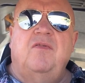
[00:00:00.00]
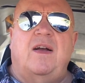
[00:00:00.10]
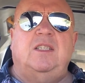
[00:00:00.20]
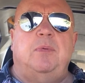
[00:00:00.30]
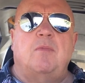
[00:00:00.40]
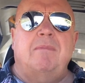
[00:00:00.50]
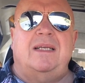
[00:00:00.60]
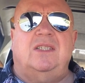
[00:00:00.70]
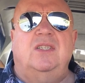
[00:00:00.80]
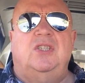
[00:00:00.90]
Facebook
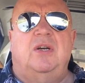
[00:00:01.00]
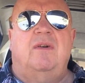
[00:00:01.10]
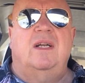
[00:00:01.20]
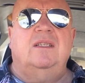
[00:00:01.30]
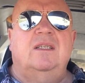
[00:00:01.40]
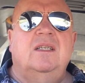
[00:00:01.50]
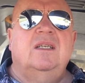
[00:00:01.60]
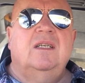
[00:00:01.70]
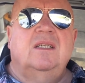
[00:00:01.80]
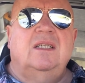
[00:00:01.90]
Messenger, and
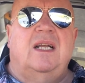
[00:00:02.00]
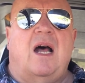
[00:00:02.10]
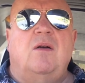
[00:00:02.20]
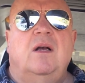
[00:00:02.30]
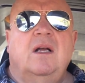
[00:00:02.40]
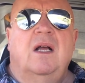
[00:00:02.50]
you know,